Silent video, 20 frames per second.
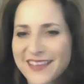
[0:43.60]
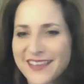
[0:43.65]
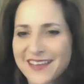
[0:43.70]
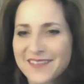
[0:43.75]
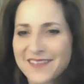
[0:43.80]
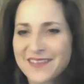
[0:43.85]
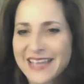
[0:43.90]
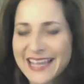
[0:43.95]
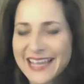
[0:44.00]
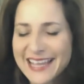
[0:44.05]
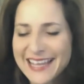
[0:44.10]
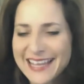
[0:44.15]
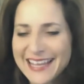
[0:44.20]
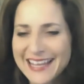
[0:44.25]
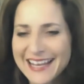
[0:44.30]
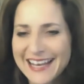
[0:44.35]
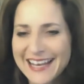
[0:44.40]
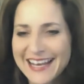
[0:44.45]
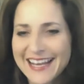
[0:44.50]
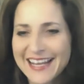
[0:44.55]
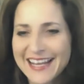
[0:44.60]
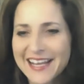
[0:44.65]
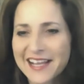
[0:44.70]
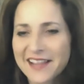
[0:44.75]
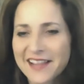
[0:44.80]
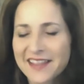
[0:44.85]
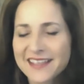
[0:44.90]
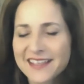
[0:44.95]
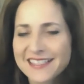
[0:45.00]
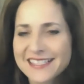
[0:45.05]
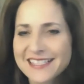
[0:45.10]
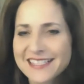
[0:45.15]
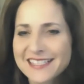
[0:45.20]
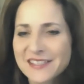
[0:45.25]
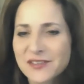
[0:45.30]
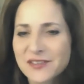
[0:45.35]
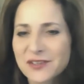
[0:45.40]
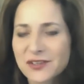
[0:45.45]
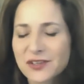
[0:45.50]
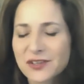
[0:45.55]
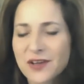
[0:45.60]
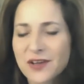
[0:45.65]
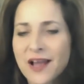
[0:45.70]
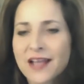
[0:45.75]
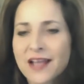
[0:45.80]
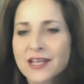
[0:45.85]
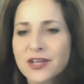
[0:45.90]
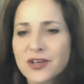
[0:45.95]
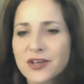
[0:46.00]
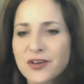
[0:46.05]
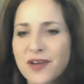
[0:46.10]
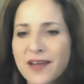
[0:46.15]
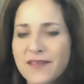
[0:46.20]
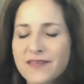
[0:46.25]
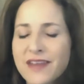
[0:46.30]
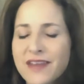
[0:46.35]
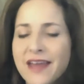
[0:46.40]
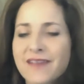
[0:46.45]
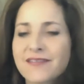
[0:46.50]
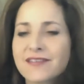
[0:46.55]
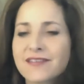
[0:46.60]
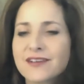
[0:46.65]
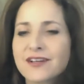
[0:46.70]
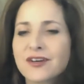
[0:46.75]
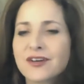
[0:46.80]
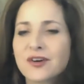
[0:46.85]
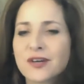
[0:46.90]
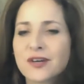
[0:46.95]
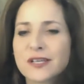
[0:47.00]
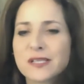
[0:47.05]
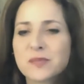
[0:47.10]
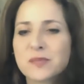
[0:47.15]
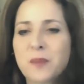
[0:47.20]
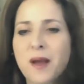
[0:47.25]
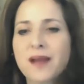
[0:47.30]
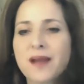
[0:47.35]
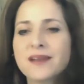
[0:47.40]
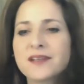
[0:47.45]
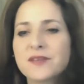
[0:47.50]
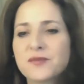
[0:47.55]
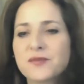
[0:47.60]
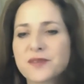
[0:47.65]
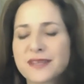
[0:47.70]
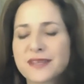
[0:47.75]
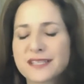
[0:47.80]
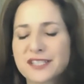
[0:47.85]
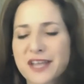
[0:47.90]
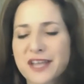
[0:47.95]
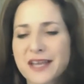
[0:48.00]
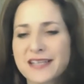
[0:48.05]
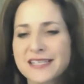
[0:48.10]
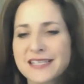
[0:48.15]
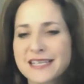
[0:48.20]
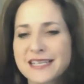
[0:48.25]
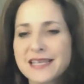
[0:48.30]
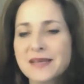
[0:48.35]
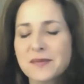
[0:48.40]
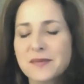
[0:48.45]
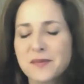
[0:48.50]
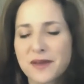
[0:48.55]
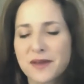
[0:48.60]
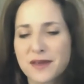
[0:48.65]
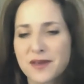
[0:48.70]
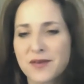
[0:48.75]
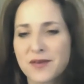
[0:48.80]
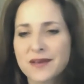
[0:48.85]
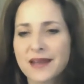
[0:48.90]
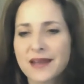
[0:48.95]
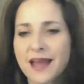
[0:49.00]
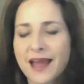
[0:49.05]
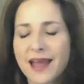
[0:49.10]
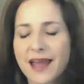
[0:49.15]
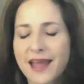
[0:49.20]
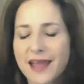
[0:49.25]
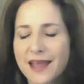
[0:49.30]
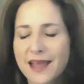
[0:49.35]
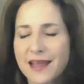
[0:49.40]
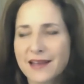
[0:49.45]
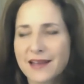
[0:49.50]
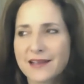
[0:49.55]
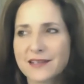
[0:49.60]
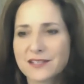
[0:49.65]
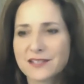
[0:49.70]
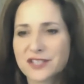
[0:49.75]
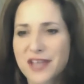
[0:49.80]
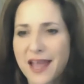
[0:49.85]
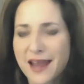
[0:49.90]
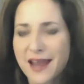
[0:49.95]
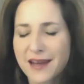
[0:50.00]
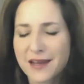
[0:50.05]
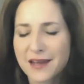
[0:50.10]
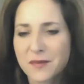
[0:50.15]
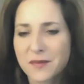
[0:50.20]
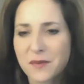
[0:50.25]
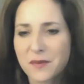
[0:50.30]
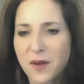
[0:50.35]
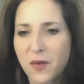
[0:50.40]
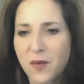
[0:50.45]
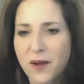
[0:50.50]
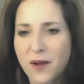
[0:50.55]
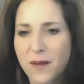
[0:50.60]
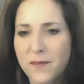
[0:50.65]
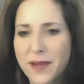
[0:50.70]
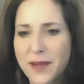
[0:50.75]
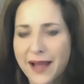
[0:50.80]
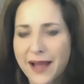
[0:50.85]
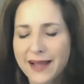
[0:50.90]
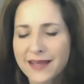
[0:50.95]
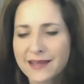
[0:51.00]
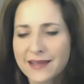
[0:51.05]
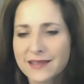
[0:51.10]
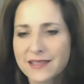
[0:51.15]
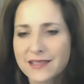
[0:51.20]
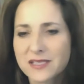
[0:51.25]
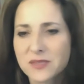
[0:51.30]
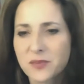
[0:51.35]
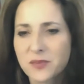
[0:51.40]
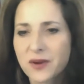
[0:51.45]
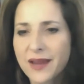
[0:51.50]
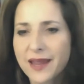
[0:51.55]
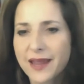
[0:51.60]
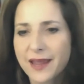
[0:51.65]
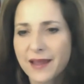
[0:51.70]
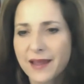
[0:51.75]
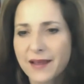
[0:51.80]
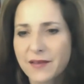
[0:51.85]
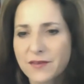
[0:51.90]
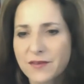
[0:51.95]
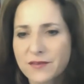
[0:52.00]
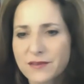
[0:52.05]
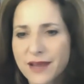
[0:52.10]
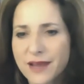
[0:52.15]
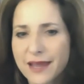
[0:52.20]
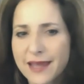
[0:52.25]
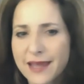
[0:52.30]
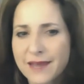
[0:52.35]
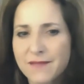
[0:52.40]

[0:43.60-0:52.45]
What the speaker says: Man, this is cool. You have never corresponded with JT, but you and I chatted a while back in the spring, right?